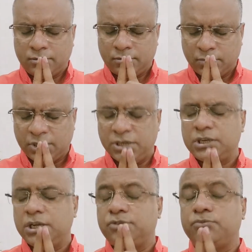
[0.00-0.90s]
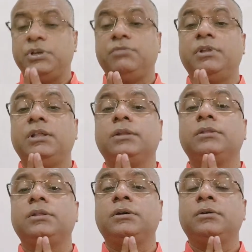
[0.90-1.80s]
meditate, read
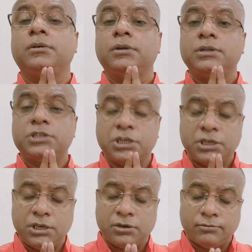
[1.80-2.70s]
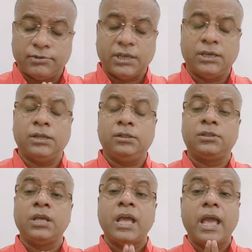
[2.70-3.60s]
Vedanta, take care of thy health,
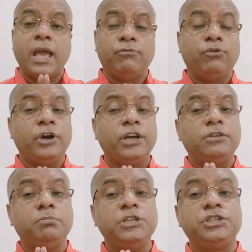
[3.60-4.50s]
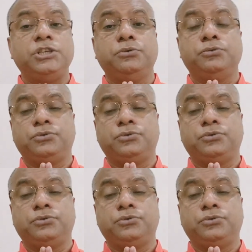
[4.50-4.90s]
avoid misuse.